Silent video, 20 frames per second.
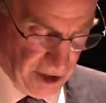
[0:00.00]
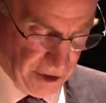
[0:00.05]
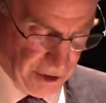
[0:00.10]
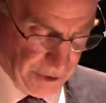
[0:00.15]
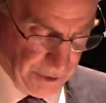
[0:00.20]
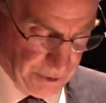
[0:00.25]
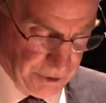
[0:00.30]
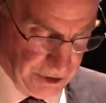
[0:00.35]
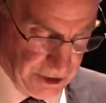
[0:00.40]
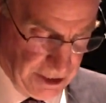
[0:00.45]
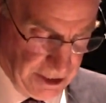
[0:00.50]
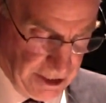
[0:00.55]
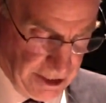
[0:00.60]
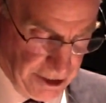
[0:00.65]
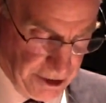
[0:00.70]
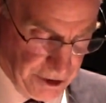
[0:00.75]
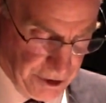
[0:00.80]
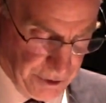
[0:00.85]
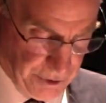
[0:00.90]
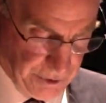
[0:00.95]

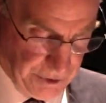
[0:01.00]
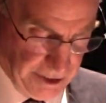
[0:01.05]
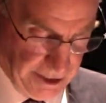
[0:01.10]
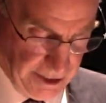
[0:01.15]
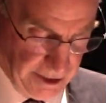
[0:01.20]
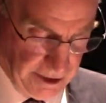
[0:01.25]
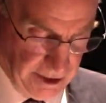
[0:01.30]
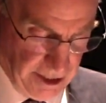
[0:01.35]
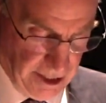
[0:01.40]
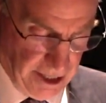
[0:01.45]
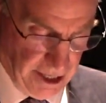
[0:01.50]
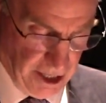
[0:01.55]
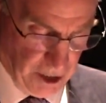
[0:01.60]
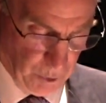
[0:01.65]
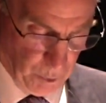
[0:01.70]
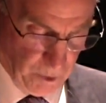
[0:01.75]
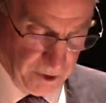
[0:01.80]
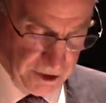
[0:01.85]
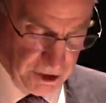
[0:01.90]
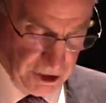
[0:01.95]
13 aircrew dead,
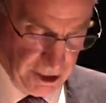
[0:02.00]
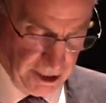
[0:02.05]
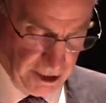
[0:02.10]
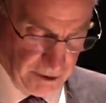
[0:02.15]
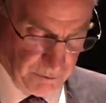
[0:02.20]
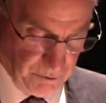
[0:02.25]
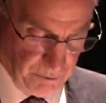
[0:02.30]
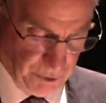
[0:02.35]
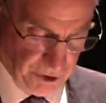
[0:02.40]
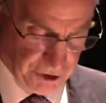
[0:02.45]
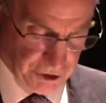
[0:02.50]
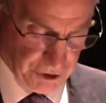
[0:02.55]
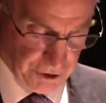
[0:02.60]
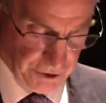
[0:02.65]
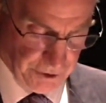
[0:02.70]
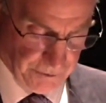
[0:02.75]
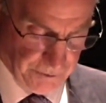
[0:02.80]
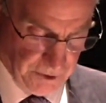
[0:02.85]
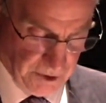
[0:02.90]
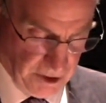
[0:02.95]
and 1 taken
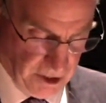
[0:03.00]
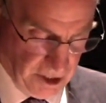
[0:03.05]
prisoner.